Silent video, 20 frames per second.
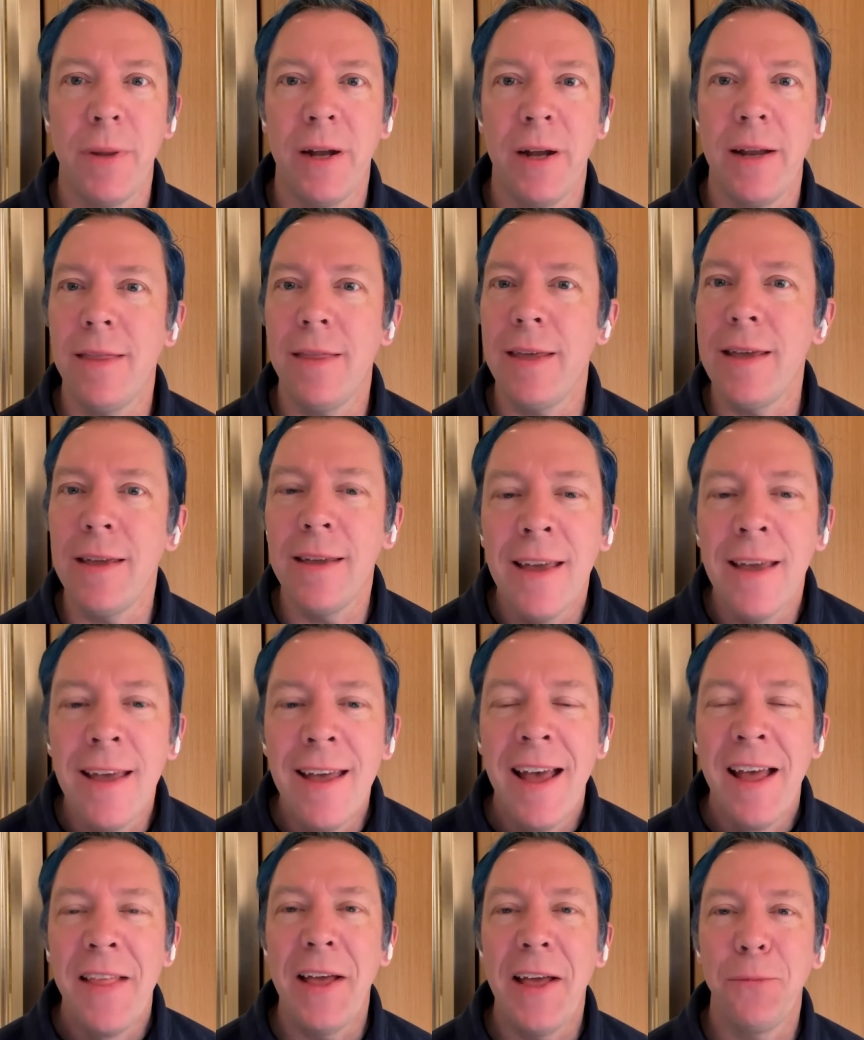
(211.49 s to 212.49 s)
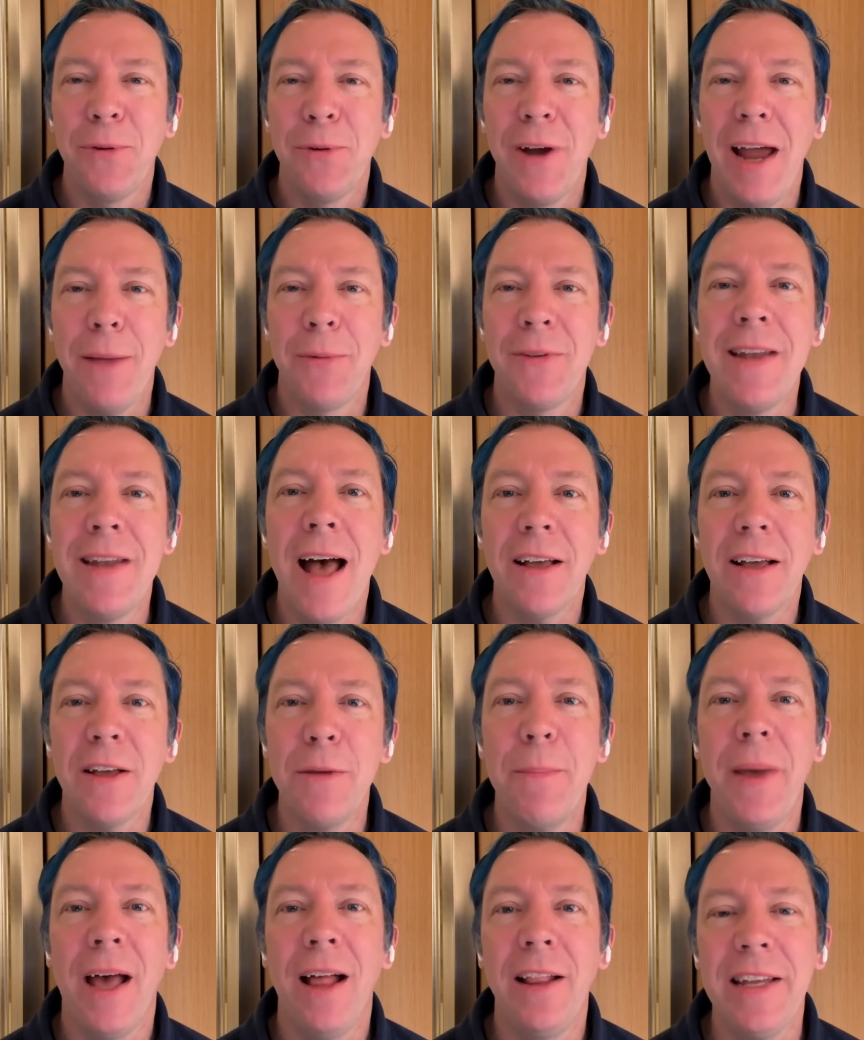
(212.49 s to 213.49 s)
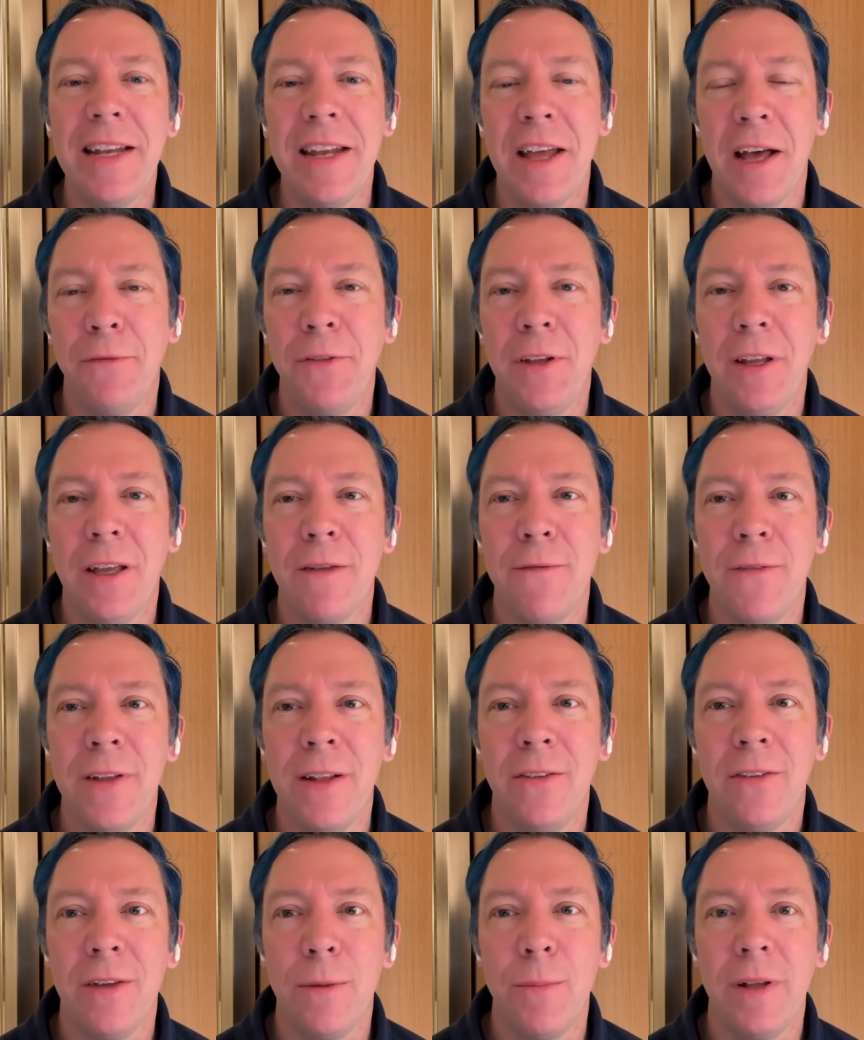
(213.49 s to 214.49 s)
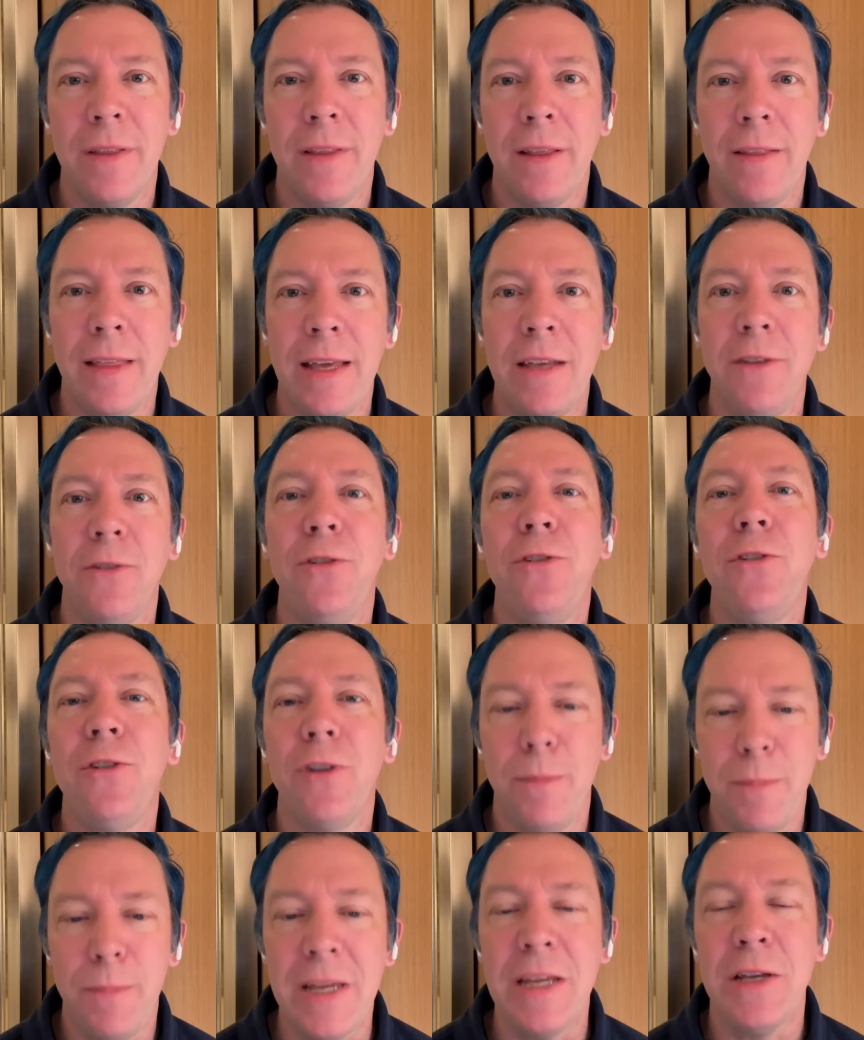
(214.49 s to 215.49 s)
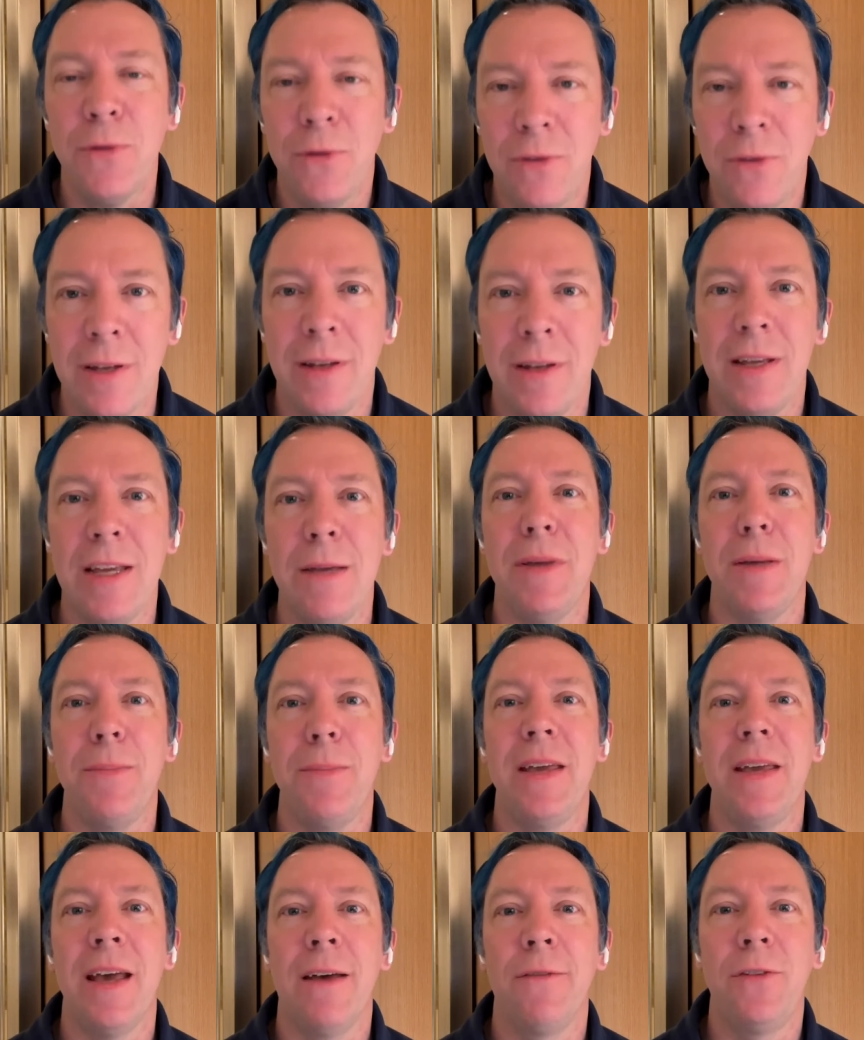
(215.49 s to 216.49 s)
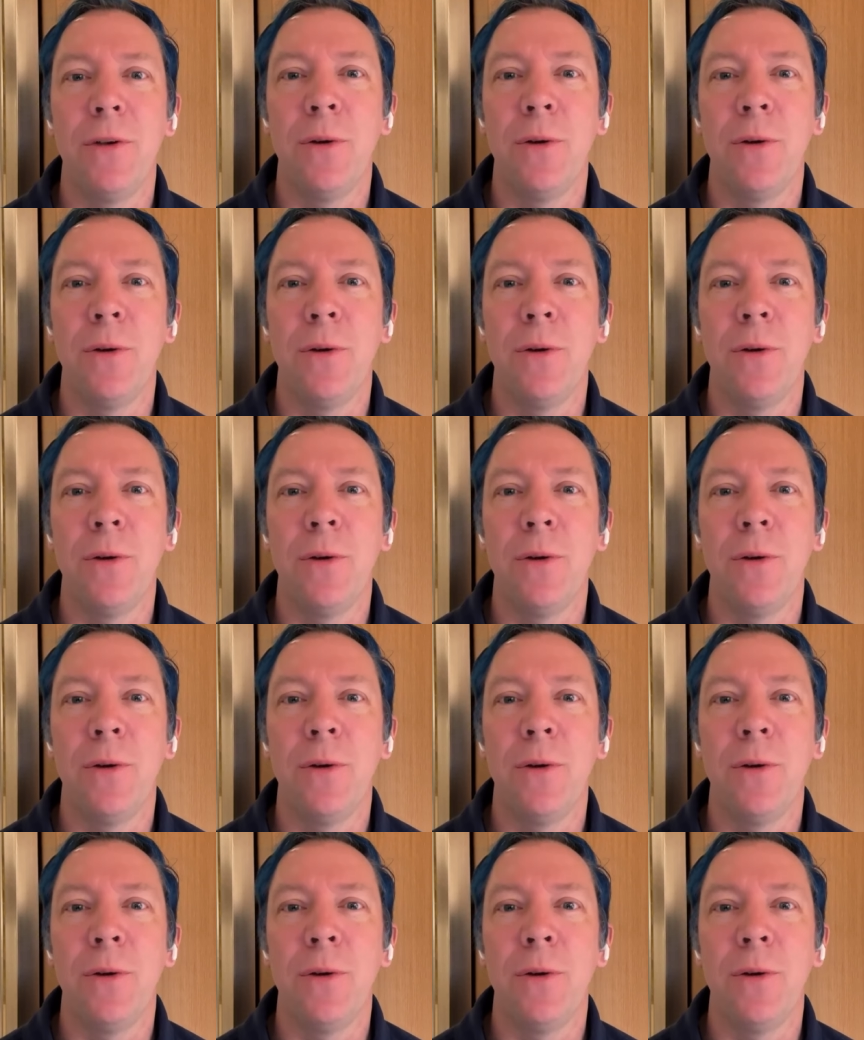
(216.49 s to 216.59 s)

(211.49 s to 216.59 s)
But I think that's perhaps not compelling enough to convince someone that they should be using eBPF.